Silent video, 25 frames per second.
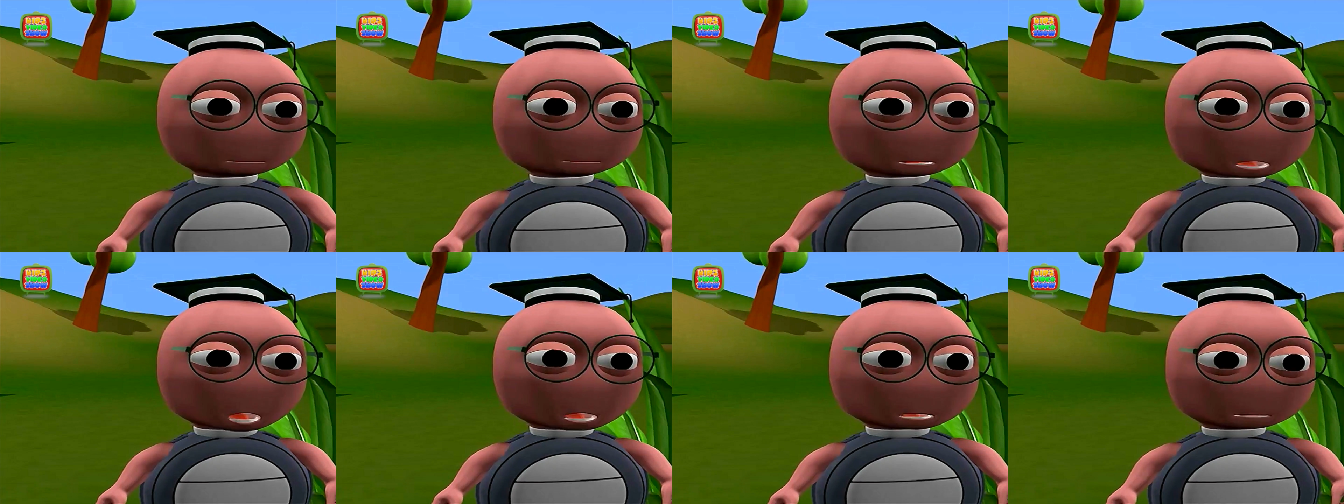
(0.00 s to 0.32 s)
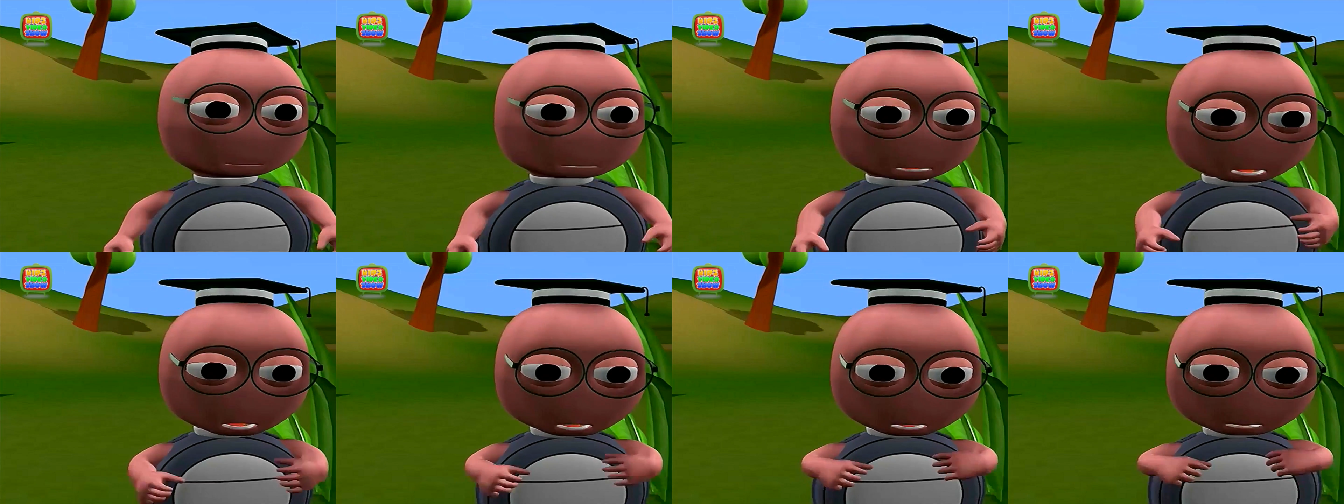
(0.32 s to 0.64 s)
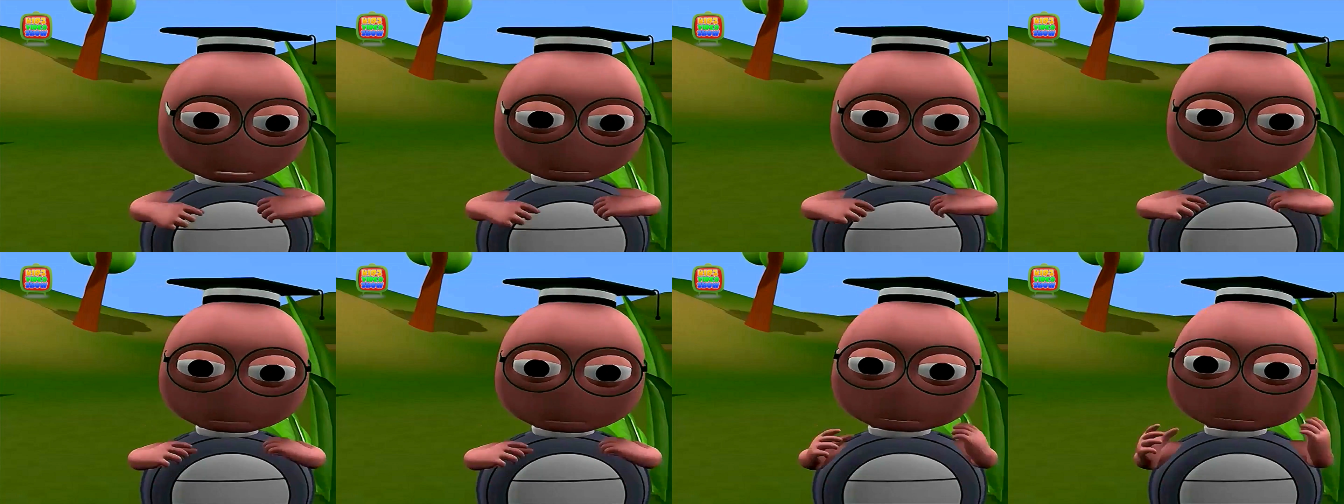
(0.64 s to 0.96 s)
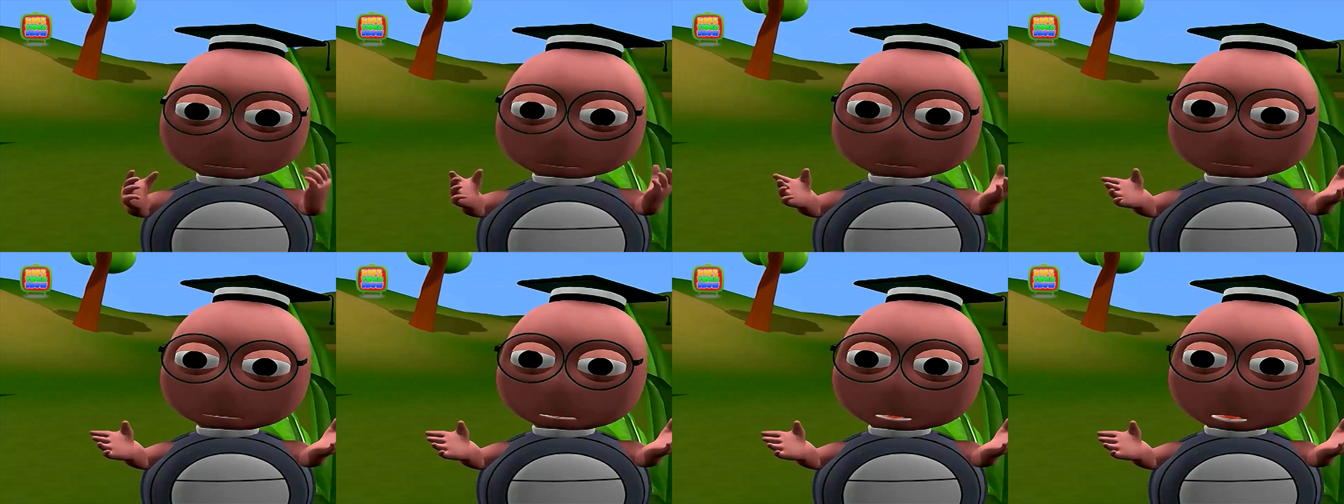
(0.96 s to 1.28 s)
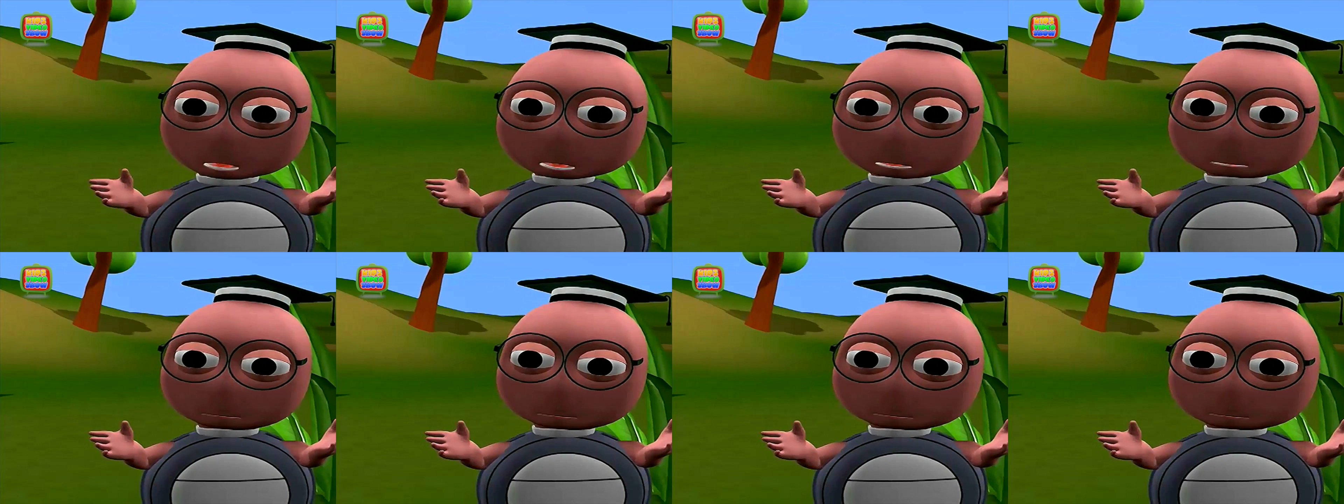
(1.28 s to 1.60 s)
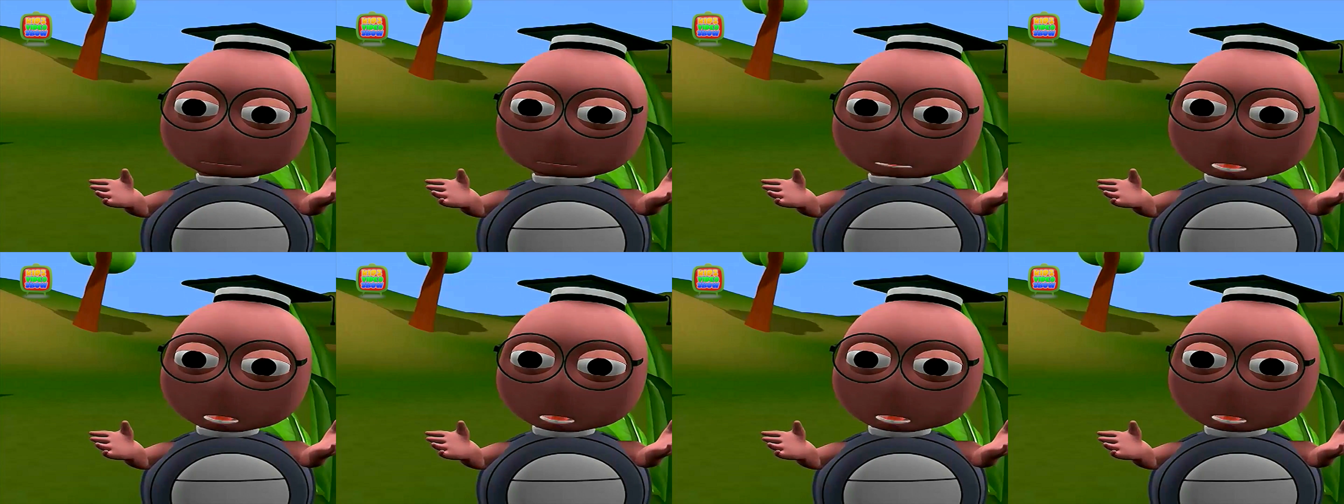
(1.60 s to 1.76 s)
firmly. Otherwise,